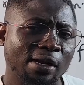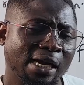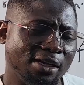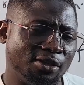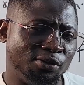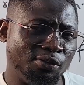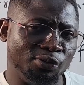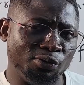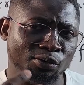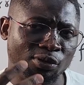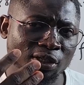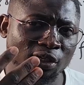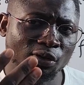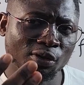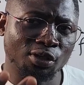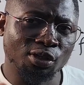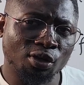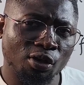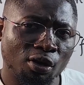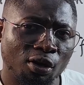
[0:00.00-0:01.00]
As you see
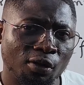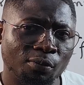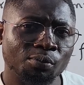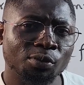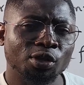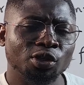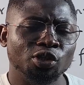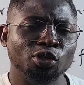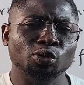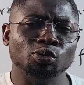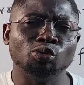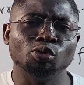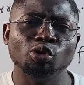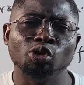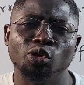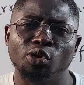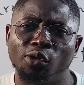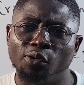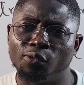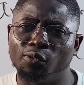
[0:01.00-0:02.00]
your score, you
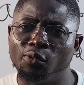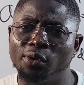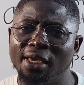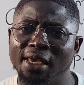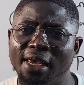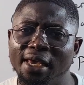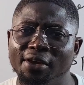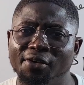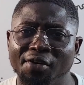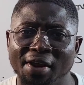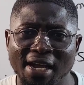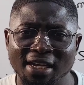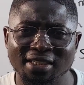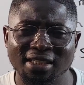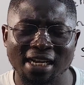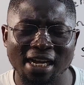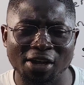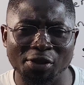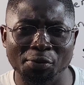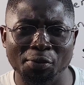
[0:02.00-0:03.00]
know your weak
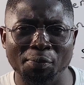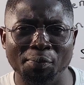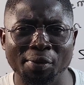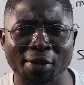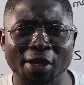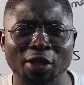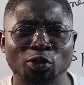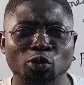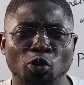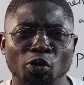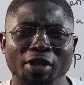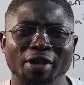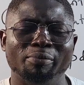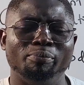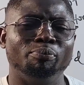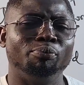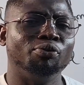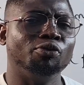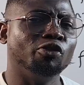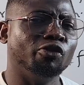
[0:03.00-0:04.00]
areas and you begin to
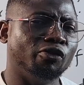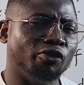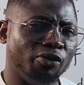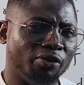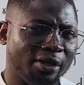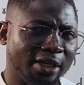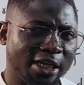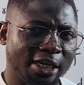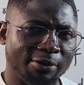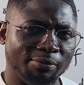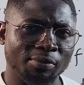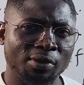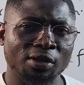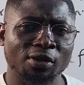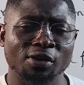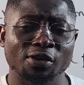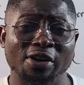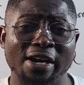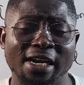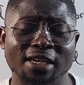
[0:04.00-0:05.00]
improve on them,
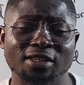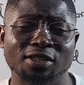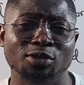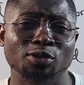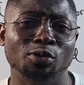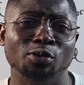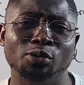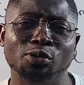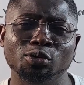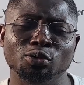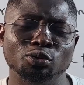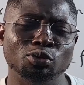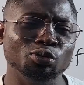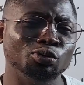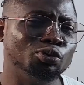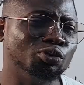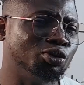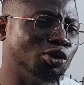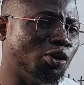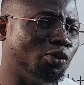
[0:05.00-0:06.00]
right? So
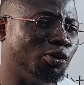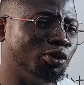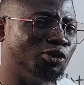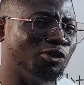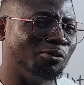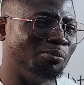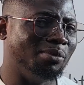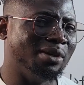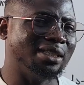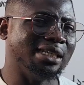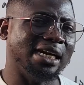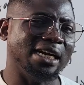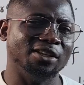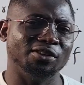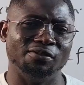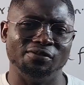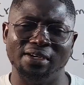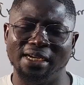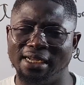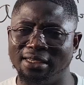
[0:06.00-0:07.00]
you do not want to miss
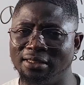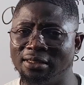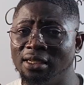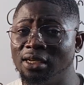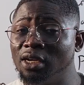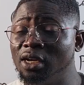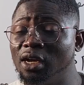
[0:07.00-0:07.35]
out of that.